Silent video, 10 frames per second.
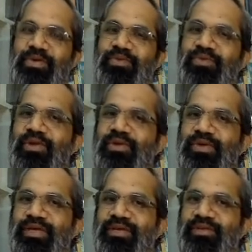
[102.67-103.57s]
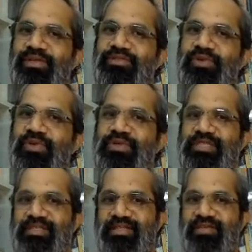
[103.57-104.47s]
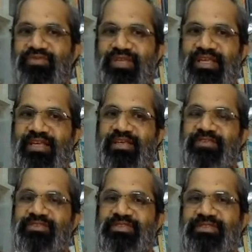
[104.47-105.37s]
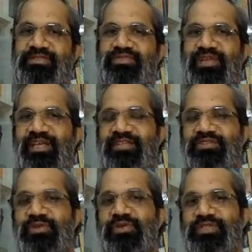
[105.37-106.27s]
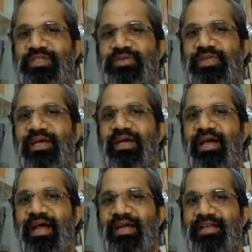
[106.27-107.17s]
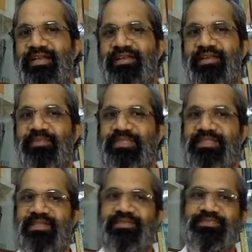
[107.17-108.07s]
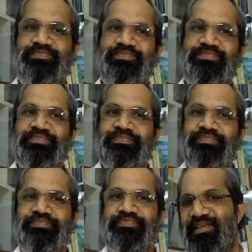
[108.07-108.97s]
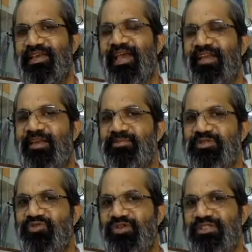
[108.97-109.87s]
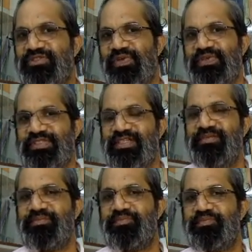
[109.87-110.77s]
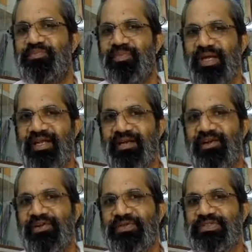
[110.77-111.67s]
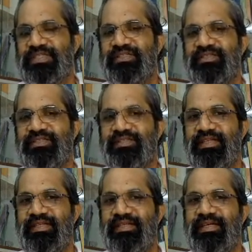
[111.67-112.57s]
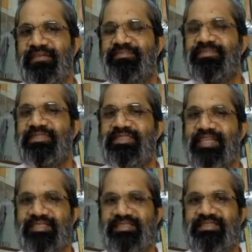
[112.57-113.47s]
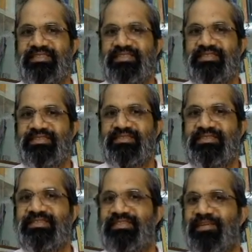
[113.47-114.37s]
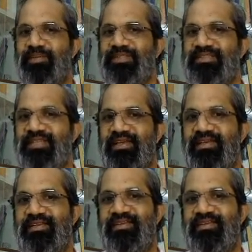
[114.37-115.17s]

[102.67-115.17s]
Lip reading: we look into the solution that Frege gives. Frege's solution to the identity puzzle. He attempts for the solution by introducing the term sense, in German Sinn.